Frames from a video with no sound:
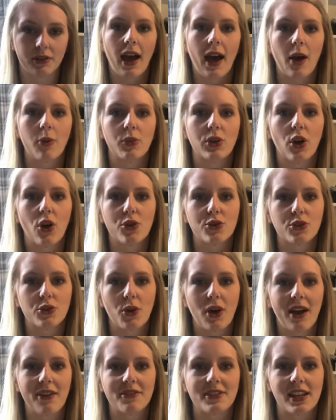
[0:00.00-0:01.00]
And we also
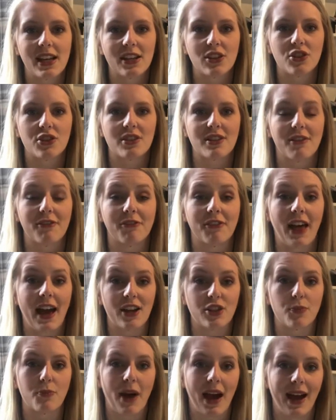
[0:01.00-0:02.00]
have sections that
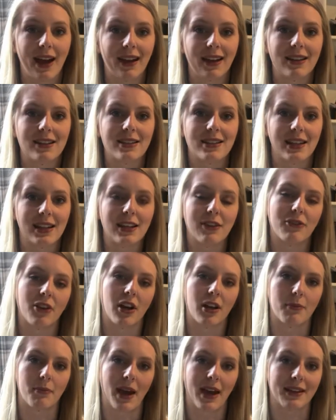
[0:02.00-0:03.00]
flash back to Eva
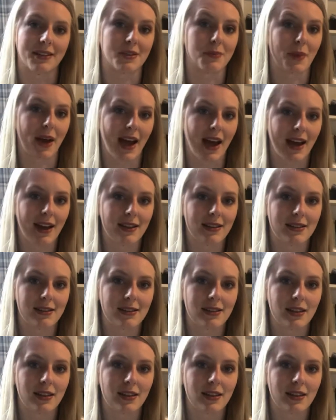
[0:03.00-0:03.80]
and Mana's past,